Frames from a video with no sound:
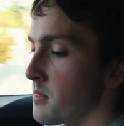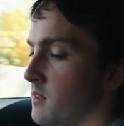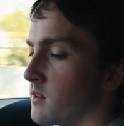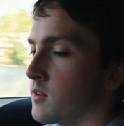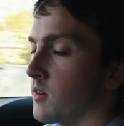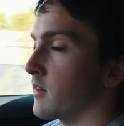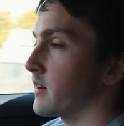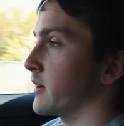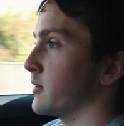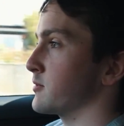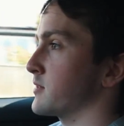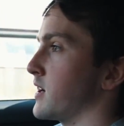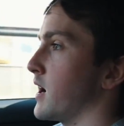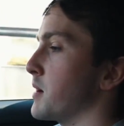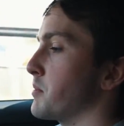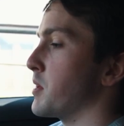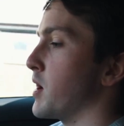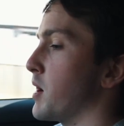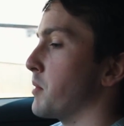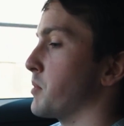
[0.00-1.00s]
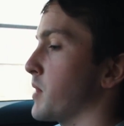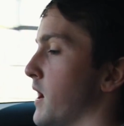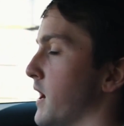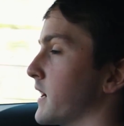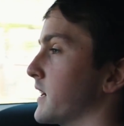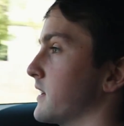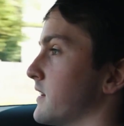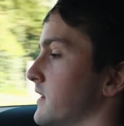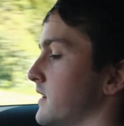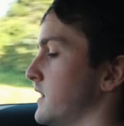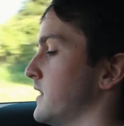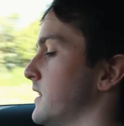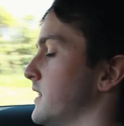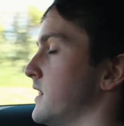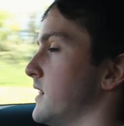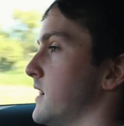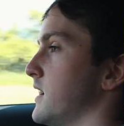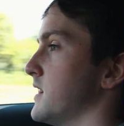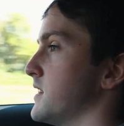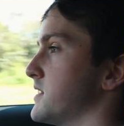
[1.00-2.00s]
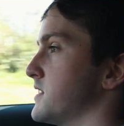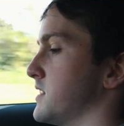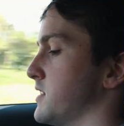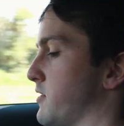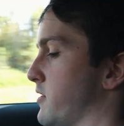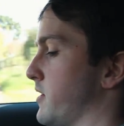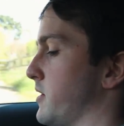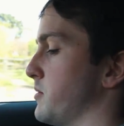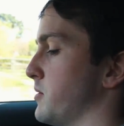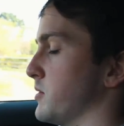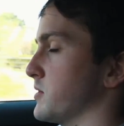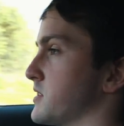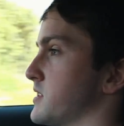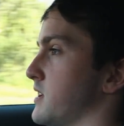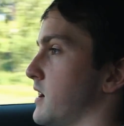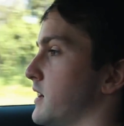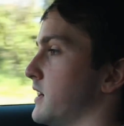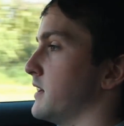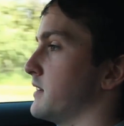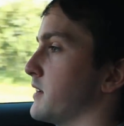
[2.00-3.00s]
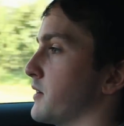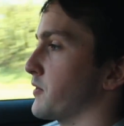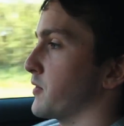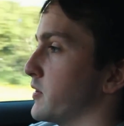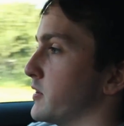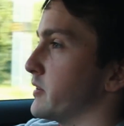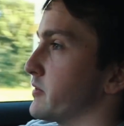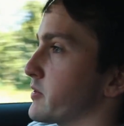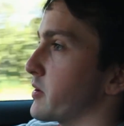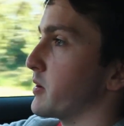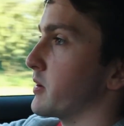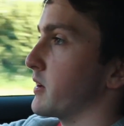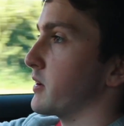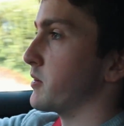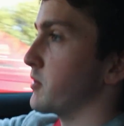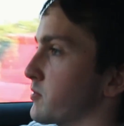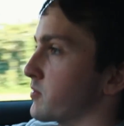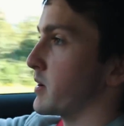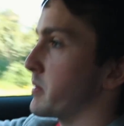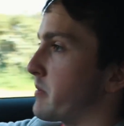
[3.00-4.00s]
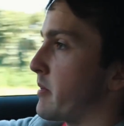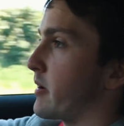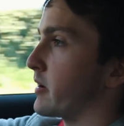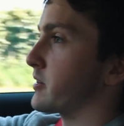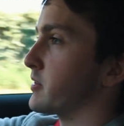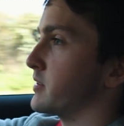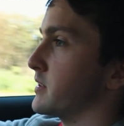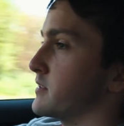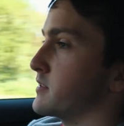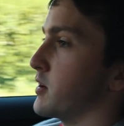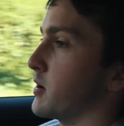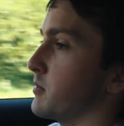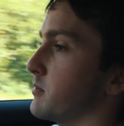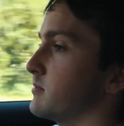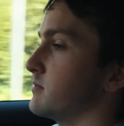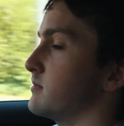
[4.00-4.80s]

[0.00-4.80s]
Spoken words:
Got a little Type R plaque. Steering wheel's slightly different. You've got a little red marker at the top.